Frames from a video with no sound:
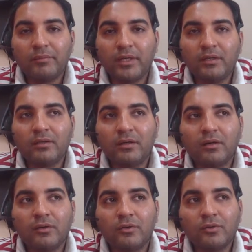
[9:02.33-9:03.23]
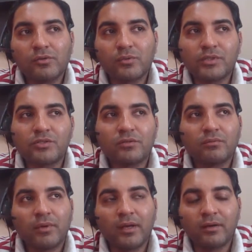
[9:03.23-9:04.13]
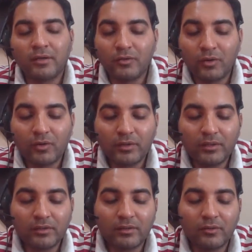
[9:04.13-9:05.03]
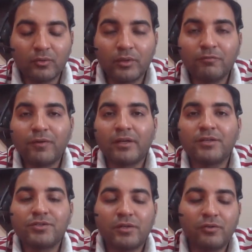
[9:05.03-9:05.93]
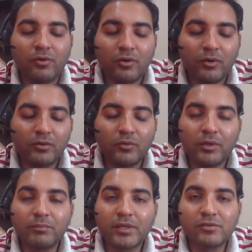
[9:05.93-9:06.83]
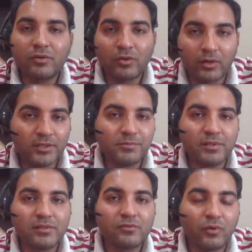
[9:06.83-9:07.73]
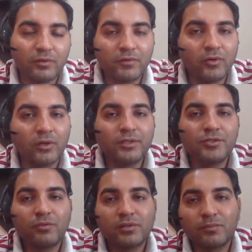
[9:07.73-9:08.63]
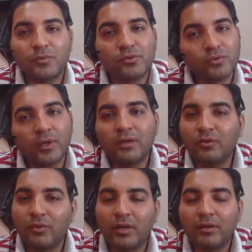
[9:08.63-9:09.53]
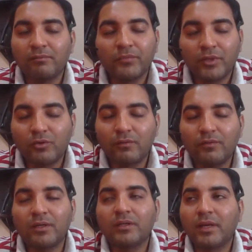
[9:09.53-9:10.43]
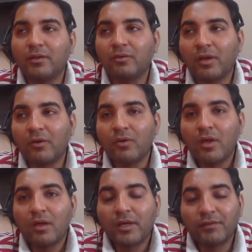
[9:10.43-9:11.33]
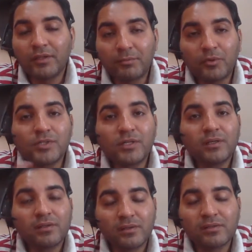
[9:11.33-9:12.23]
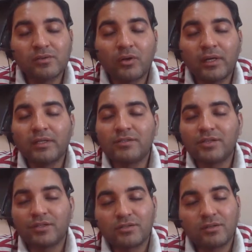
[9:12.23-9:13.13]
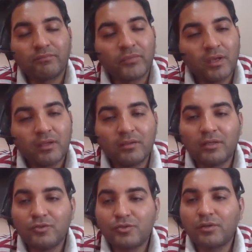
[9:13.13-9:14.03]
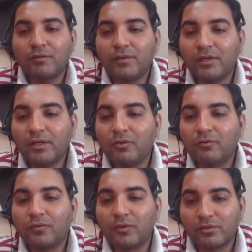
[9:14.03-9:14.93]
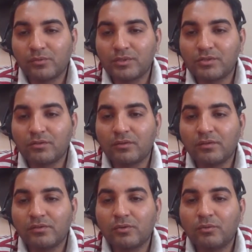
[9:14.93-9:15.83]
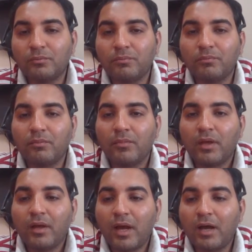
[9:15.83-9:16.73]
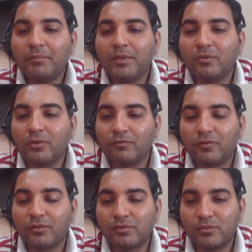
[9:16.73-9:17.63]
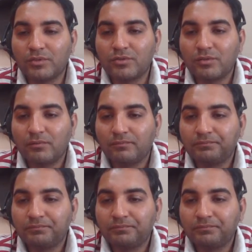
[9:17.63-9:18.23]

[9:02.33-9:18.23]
being uh, you know switch and you are not growing financially you are not growing based on knowledge basis whatever knowledge you were supposed to get you are you have learned that you now even the project is not getting changed then you should definitely go for a switch. There is no harm in going for the switch.